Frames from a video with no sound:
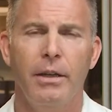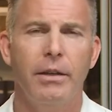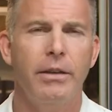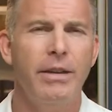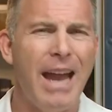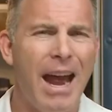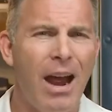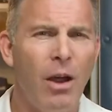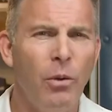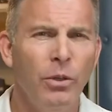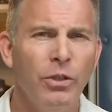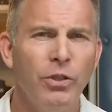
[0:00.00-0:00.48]

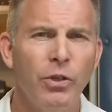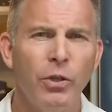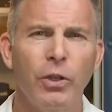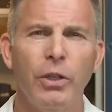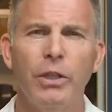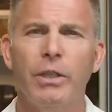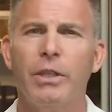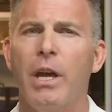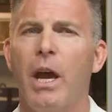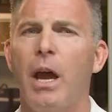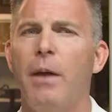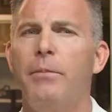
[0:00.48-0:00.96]
Now is a
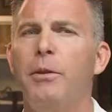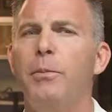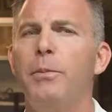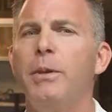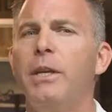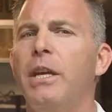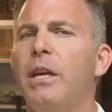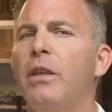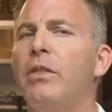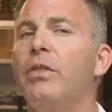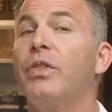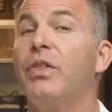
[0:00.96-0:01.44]
good time to
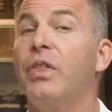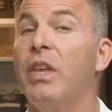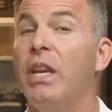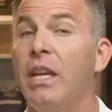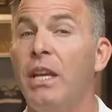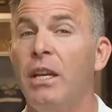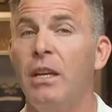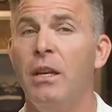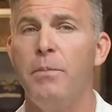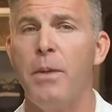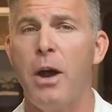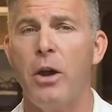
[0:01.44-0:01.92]
begin
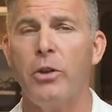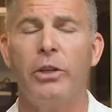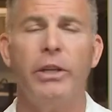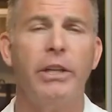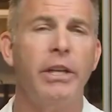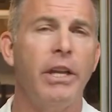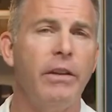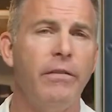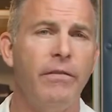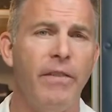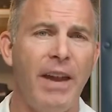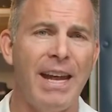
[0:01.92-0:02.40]
thinking about an
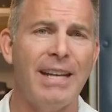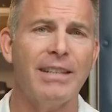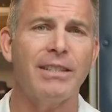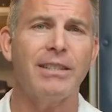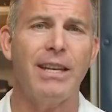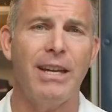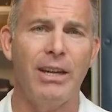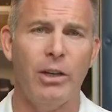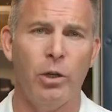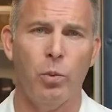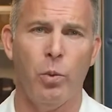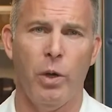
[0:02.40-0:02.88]
advanced
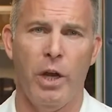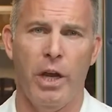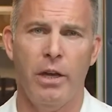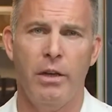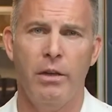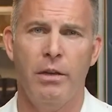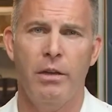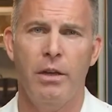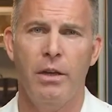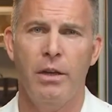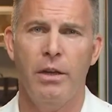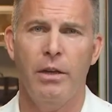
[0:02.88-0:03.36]
airway,
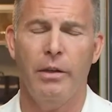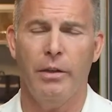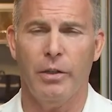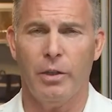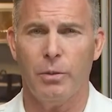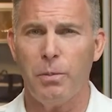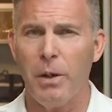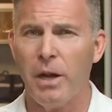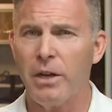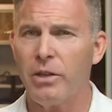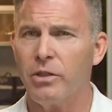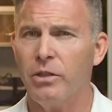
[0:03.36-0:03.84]

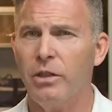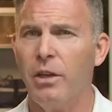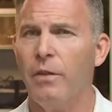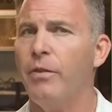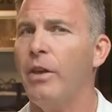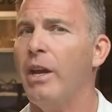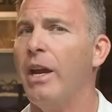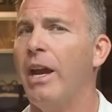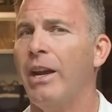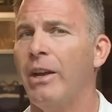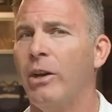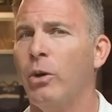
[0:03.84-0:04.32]
especially if
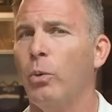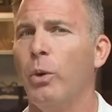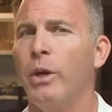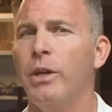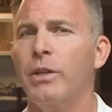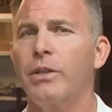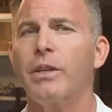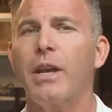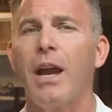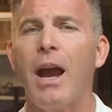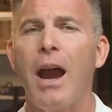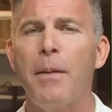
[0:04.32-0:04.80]
the airway
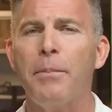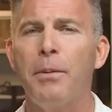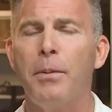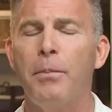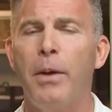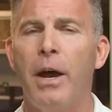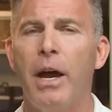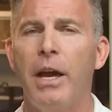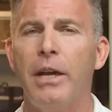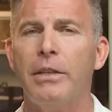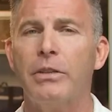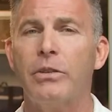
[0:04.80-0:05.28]
is
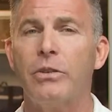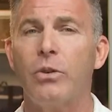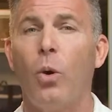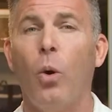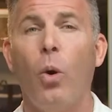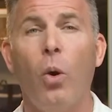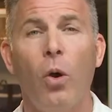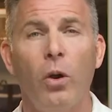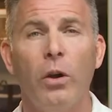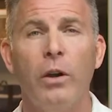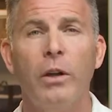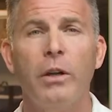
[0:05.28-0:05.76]
compromised
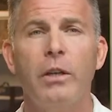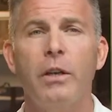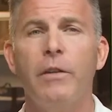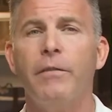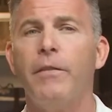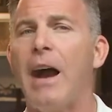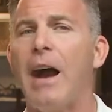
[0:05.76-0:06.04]
or if